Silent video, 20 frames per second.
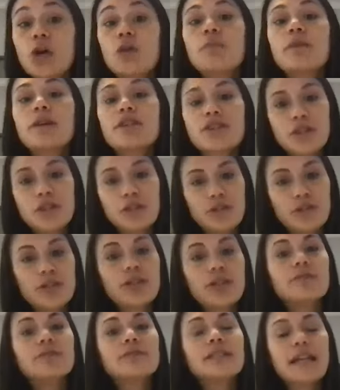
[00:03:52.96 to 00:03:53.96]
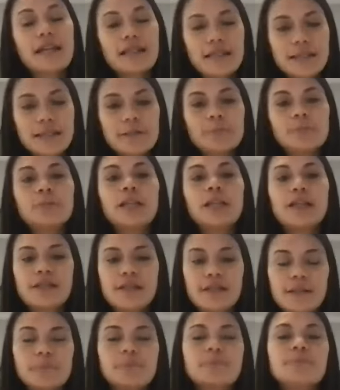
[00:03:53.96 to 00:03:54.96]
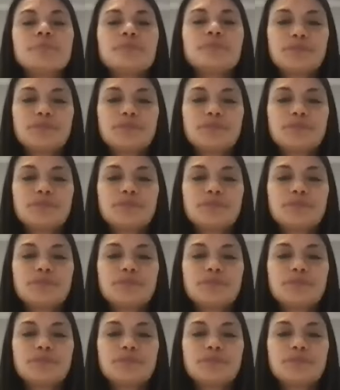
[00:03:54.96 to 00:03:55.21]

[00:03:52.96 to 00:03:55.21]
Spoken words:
low muscular tone. Yes, yes.